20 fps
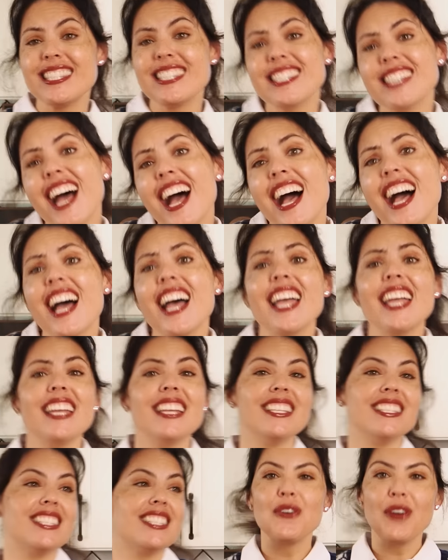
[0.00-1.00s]

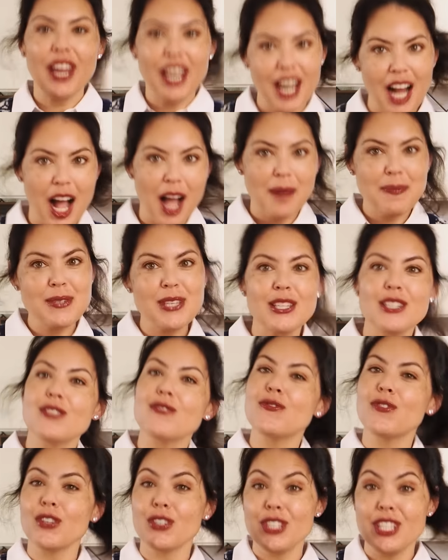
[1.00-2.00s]
sides, great options
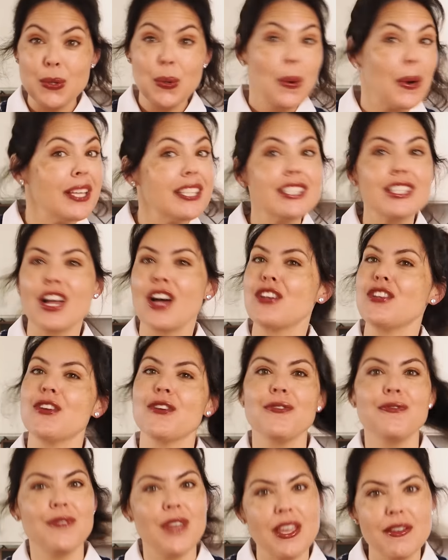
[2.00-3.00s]
for twists on your
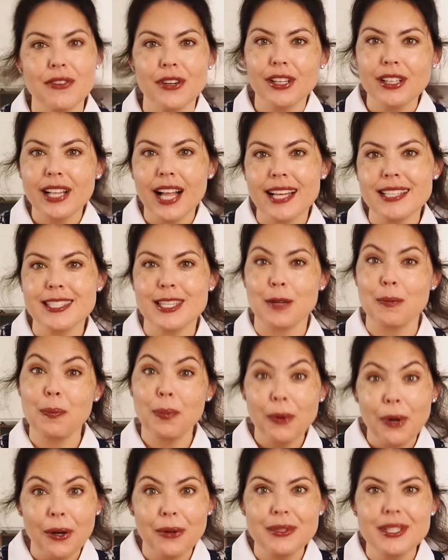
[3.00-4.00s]
favorite classic
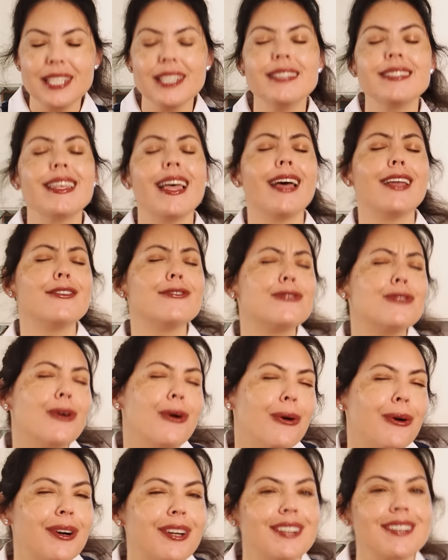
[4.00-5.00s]
proteins, and of
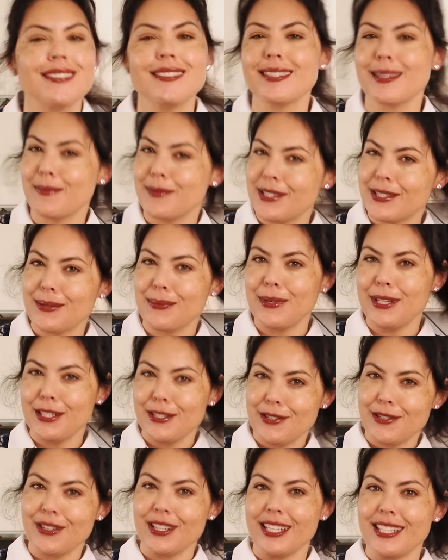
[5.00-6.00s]
course, some sweet
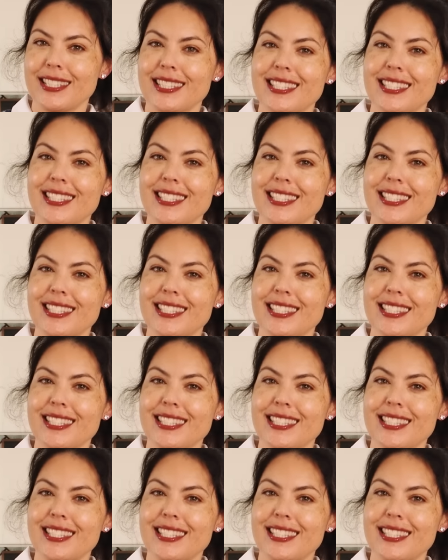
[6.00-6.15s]
treats.